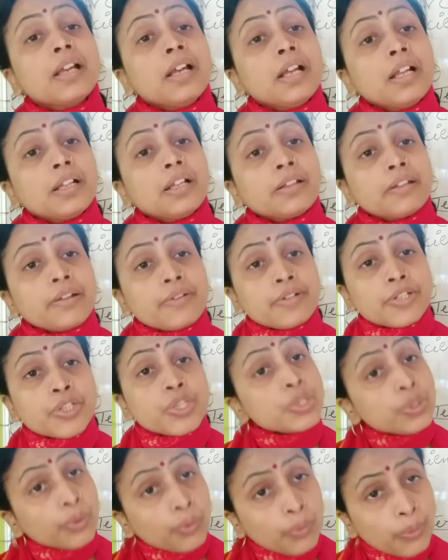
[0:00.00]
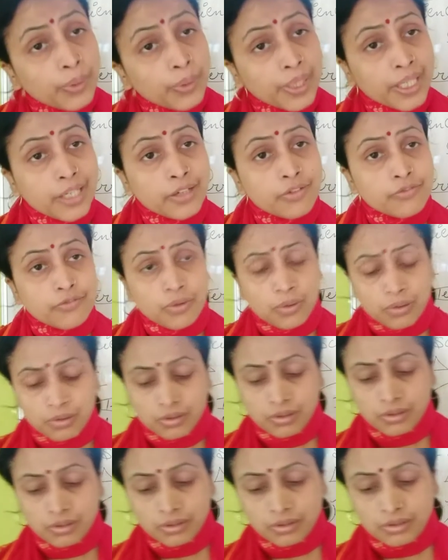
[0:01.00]
there is low rainfall.
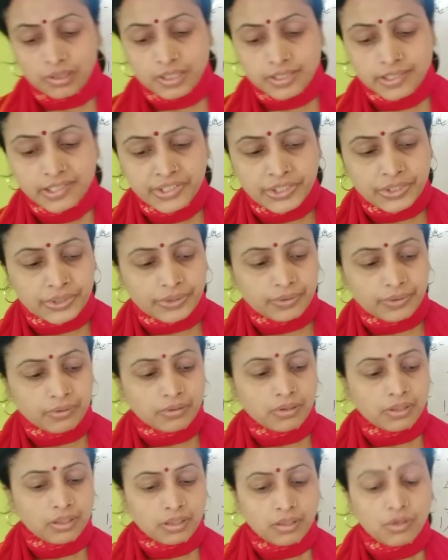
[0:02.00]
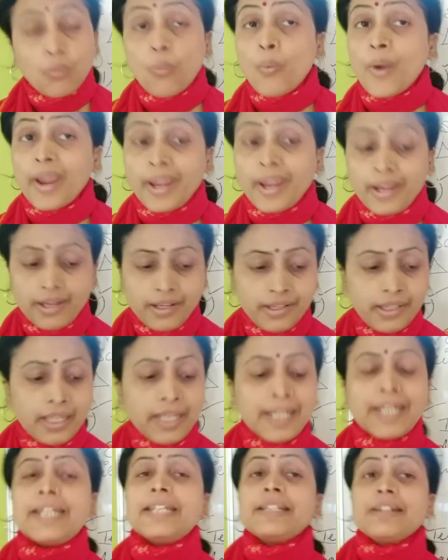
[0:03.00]
Isn't it? No.
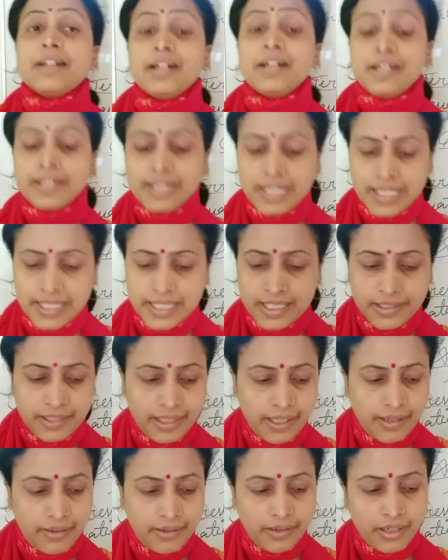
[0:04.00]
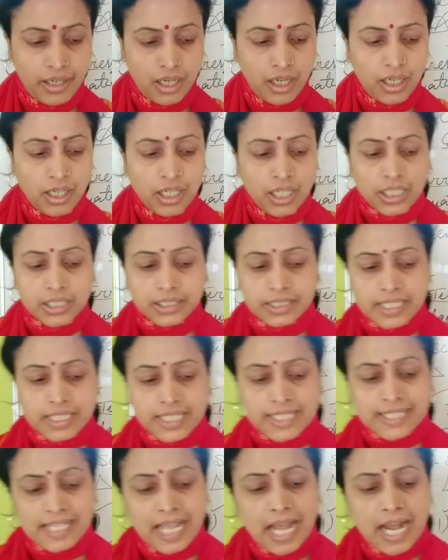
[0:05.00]
Where? In the desert area. The
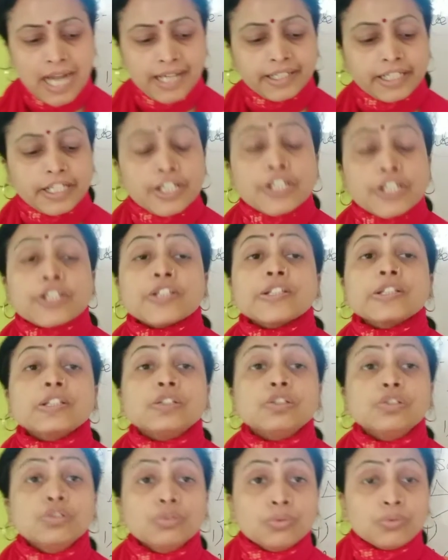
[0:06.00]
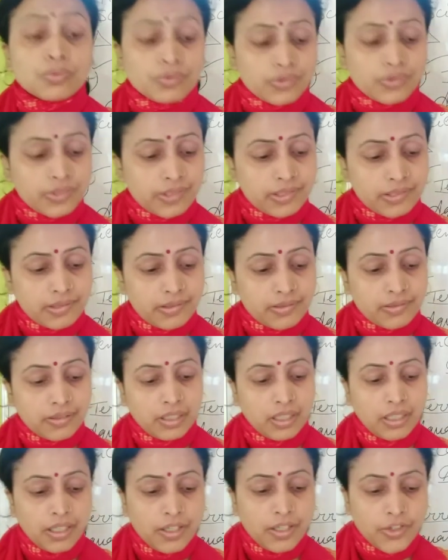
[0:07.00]
sand is loose.
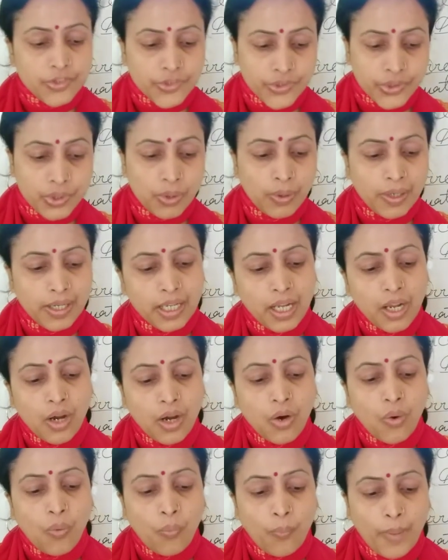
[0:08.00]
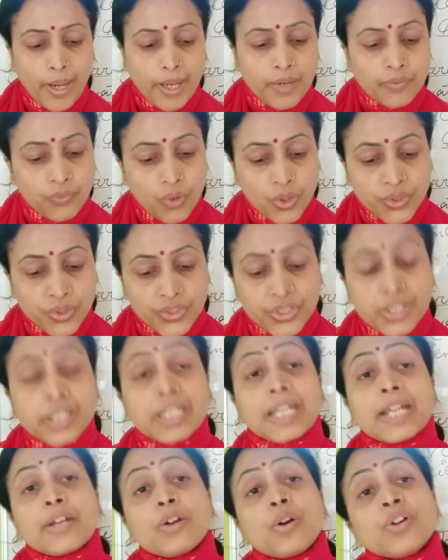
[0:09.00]
Soil where water
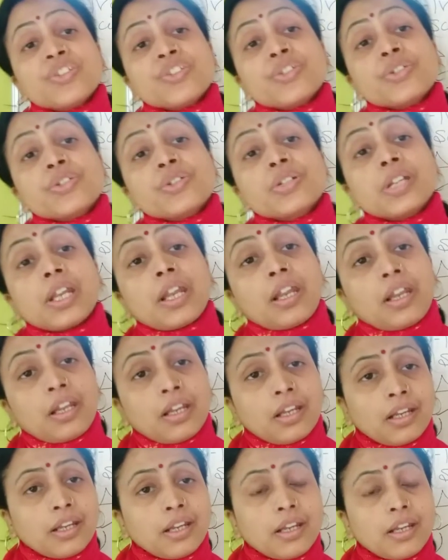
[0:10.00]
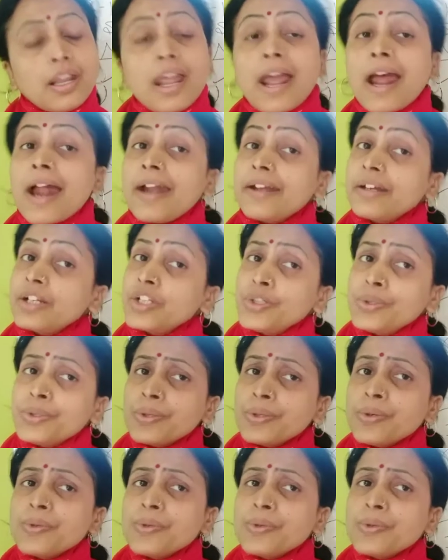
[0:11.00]
cannot stay. And you know the